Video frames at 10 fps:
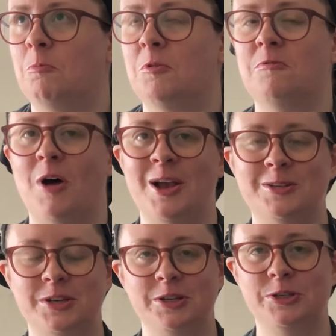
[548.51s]

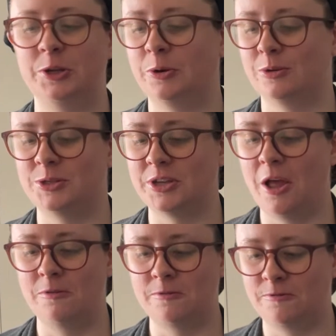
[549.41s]
revising to
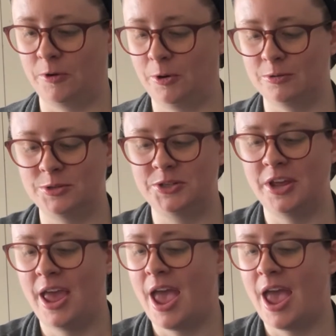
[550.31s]
yourself first.